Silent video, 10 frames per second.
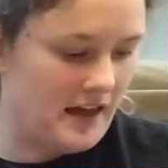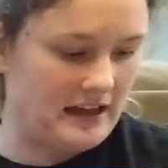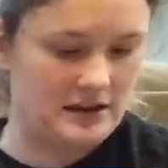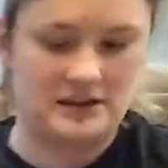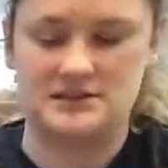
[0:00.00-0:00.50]

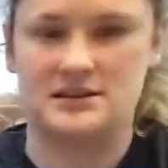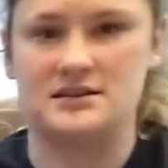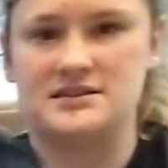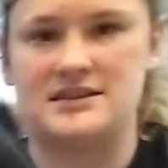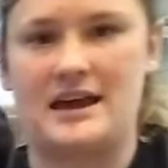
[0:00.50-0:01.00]
And it's in
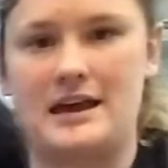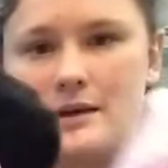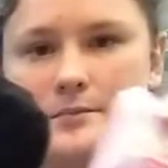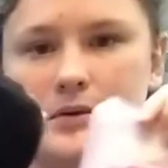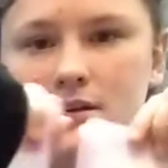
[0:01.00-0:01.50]
the
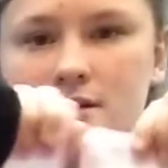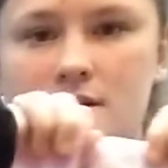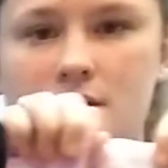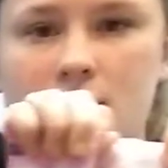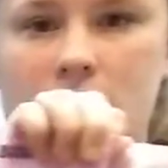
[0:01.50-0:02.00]
same
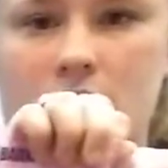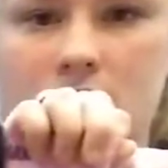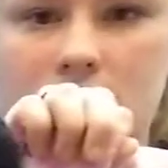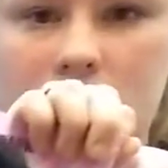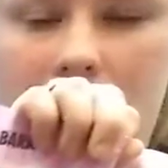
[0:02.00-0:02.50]

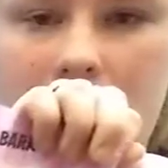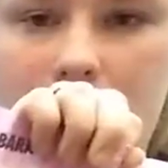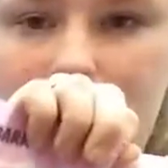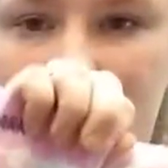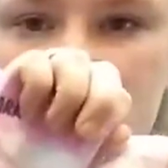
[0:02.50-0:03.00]

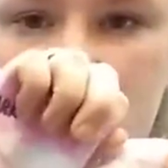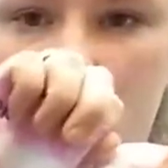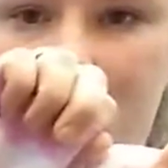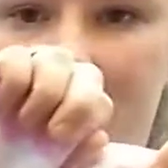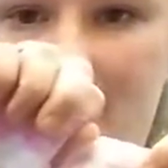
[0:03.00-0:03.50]
like
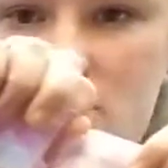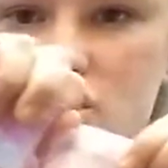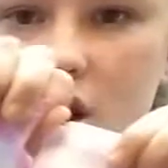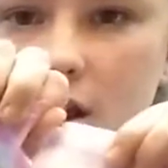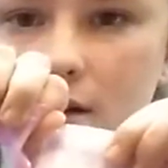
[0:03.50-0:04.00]
matching
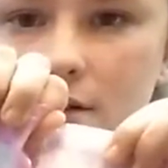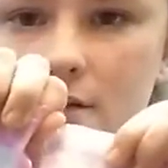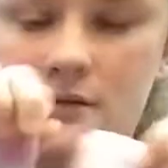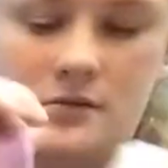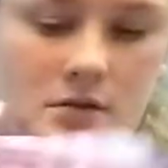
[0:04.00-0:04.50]
packaging
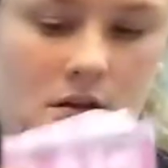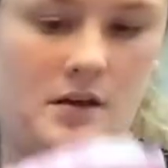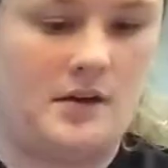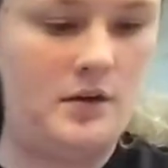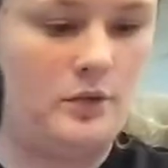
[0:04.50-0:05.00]

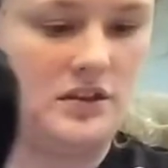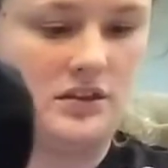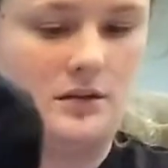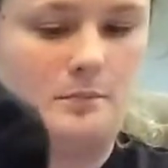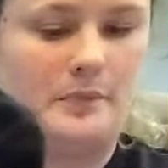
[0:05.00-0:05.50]

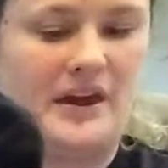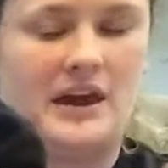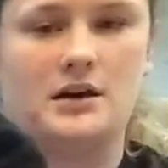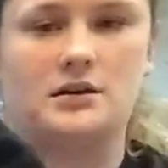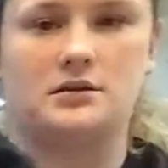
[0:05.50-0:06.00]
with the
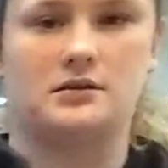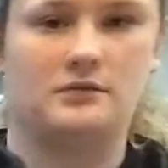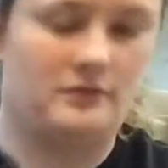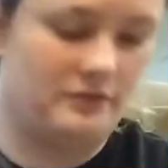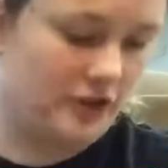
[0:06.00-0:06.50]
pink
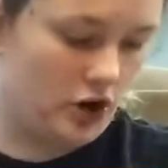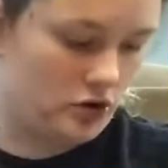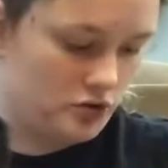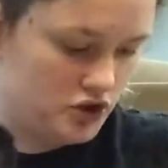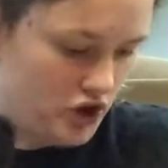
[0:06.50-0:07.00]

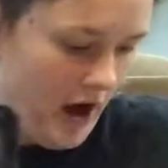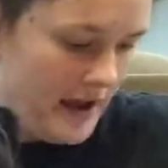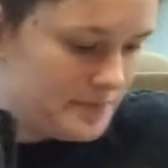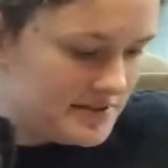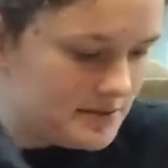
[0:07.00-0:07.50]
vertical
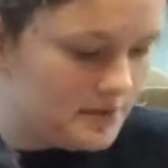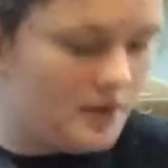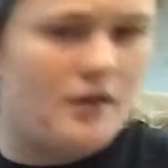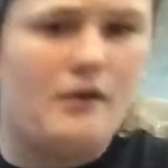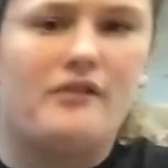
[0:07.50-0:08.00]
stripes.
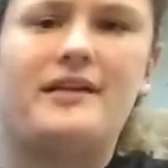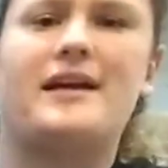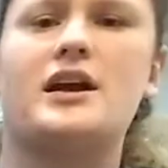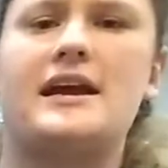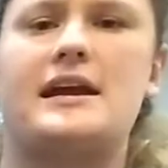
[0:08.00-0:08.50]

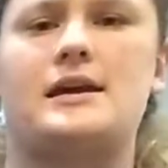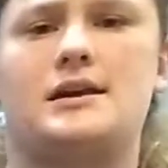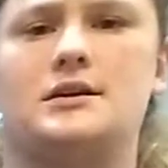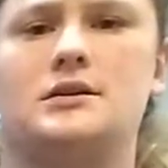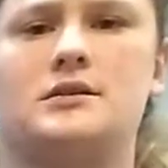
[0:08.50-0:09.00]

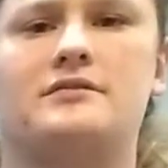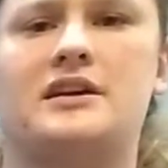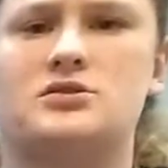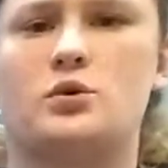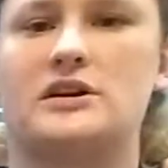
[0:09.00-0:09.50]
Very
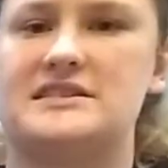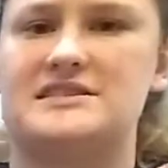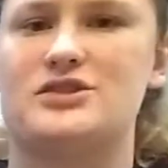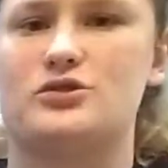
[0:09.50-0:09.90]
Victoria's